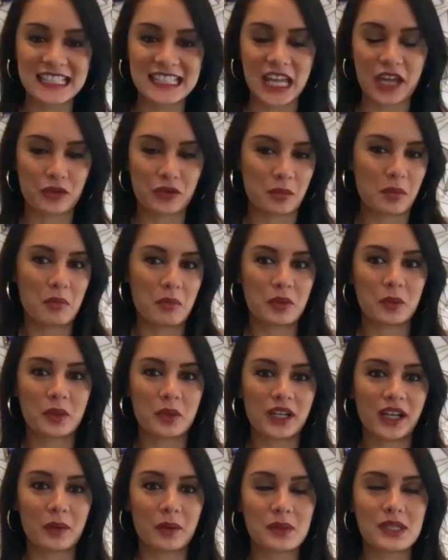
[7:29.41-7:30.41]
I remember when
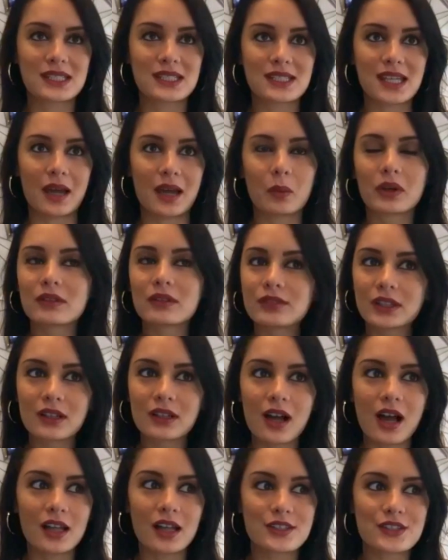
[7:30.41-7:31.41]
I was at one of your
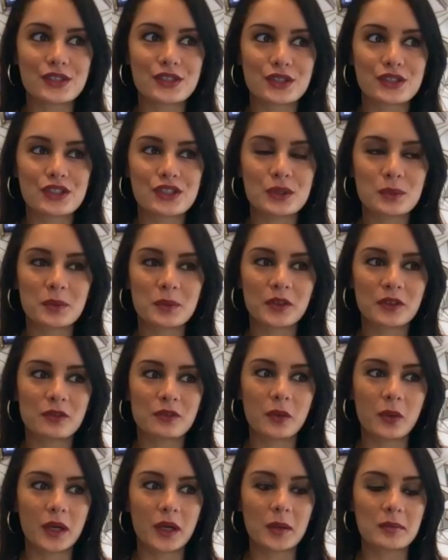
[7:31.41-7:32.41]
concerts, you
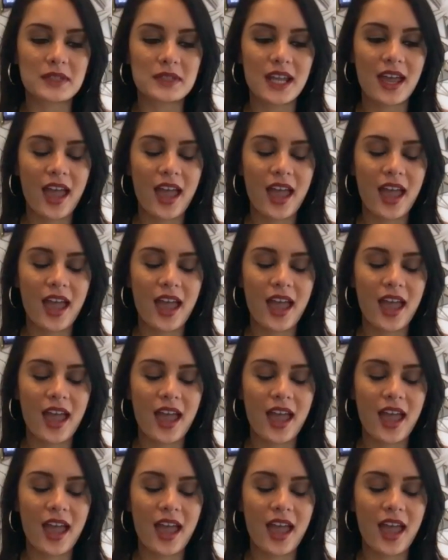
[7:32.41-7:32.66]
performed